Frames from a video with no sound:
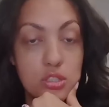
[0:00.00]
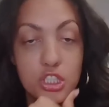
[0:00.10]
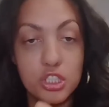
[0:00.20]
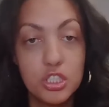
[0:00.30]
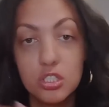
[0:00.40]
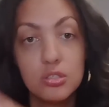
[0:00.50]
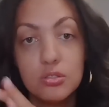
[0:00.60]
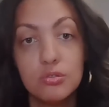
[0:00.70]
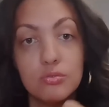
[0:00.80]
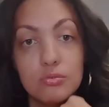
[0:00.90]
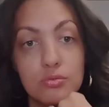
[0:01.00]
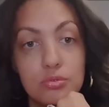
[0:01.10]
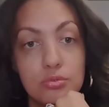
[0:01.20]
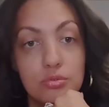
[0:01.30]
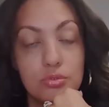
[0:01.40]
She just
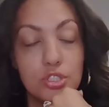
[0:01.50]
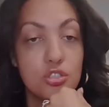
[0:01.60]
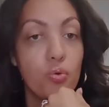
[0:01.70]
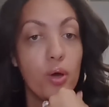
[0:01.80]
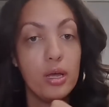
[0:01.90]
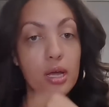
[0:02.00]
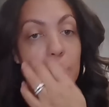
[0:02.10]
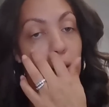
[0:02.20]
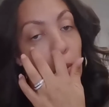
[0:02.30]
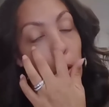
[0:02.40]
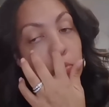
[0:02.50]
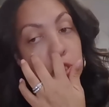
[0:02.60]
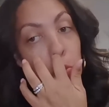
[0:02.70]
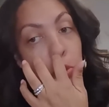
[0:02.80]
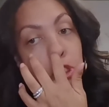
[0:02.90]
quit. And I'm
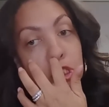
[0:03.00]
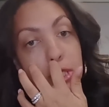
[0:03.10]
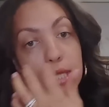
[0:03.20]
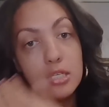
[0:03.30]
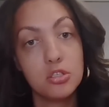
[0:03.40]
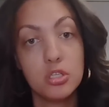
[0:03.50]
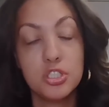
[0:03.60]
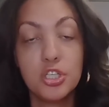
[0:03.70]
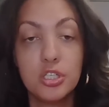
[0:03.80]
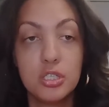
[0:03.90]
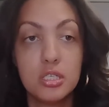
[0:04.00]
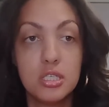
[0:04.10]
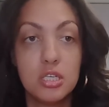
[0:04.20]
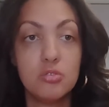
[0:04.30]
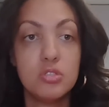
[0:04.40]
assuming she did that so that she can
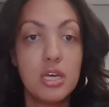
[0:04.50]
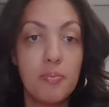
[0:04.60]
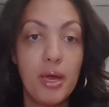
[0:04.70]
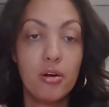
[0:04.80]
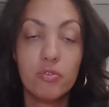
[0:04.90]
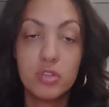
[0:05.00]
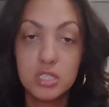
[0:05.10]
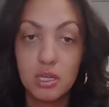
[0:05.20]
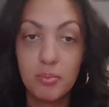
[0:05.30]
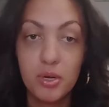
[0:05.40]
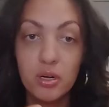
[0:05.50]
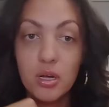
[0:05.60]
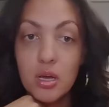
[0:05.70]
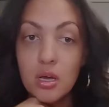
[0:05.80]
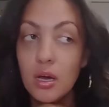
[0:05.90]
continue to get paid over the summer,
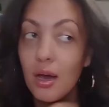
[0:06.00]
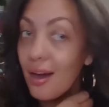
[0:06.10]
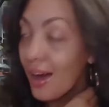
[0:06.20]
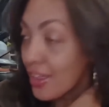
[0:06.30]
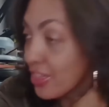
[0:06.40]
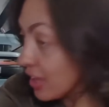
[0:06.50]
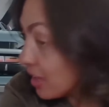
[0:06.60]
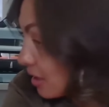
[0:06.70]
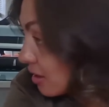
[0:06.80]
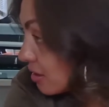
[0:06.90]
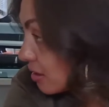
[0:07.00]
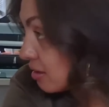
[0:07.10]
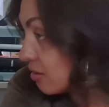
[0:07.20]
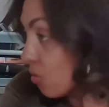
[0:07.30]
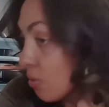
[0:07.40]
I think,
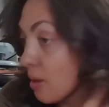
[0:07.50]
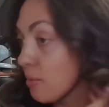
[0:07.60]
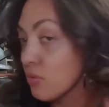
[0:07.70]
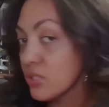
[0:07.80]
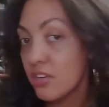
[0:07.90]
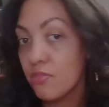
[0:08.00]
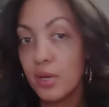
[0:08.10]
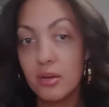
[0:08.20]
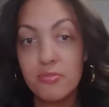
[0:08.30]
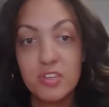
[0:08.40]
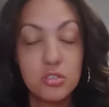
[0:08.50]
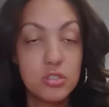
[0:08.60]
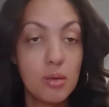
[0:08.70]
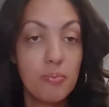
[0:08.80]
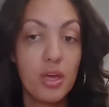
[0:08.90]
or maybe receive benefits or
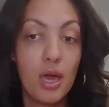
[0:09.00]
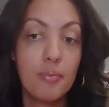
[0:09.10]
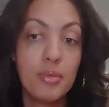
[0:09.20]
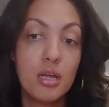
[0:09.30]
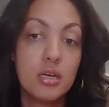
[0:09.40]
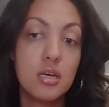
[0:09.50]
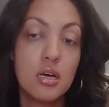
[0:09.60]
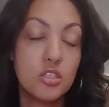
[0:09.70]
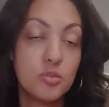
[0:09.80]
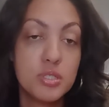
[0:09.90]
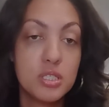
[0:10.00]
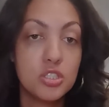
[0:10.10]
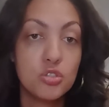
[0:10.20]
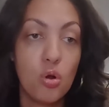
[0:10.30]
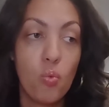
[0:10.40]
something. I'm not 100%
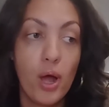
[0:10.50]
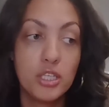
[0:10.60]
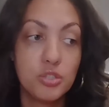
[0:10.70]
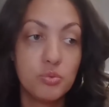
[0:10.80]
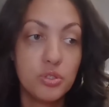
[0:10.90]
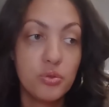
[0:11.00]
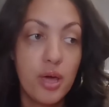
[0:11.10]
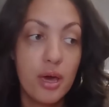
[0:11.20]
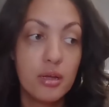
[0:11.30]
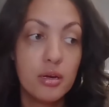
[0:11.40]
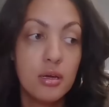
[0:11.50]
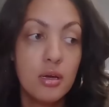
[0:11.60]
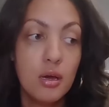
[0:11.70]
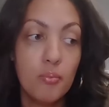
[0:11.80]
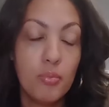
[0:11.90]
sure why she would do that,
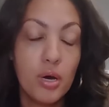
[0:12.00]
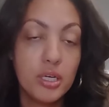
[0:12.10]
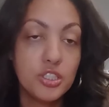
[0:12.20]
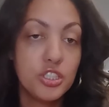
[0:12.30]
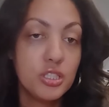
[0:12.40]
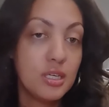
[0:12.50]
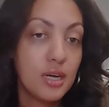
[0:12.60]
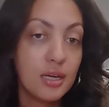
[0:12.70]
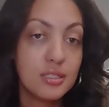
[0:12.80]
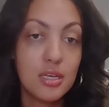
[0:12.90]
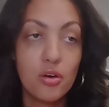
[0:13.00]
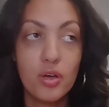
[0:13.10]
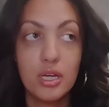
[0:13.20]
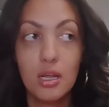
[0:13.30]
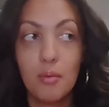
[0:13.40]
but she did not tell
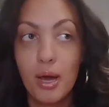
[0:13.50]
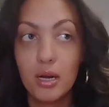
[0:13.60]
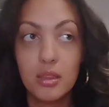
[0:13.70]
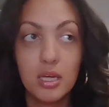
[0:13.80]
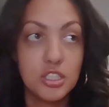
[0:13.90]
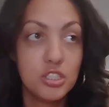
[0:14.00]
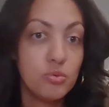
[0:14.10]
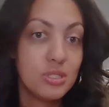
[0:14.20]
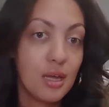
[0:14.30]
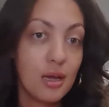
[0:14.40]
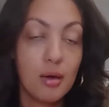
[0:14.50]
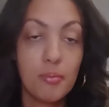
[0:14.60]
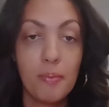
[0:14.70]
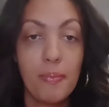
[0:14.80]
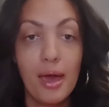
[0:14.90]
anybody that she was not
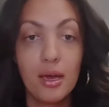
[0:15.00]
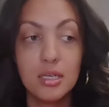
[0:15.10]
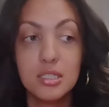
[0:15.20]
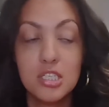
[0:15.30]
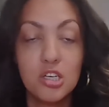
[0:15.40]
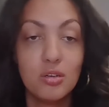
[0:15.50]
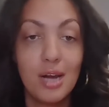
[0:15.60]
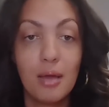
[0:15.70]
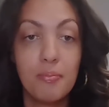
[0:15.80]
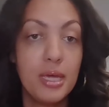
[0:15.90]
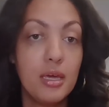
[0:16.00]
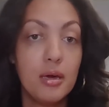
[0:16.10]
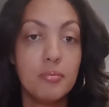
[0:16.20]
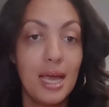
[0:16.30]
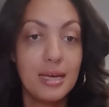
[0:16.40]
coming back until 9
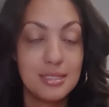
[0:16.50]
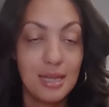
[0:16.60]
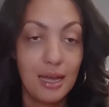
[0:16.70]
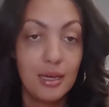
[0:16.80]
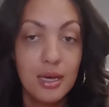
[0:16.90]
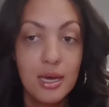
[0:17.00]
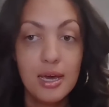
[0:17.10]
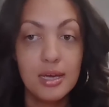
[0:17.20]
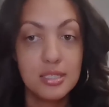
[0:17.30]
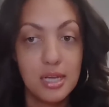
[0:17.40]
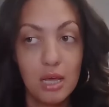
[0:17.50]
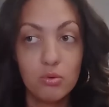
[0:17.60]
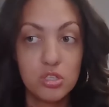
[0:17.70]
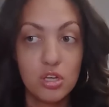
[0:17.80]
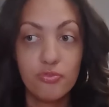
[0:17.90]
p.m. last night. And today
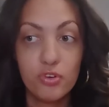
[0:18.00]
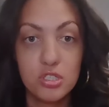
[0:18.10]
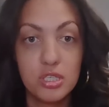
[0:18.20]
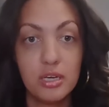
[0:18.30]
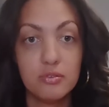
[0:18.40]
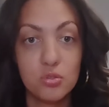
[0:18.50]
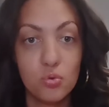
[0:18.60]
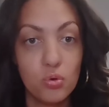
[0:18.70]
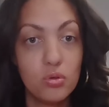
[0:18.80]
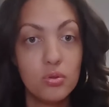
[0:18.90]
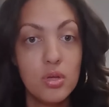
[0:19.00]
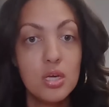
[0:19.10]
was their first day of school.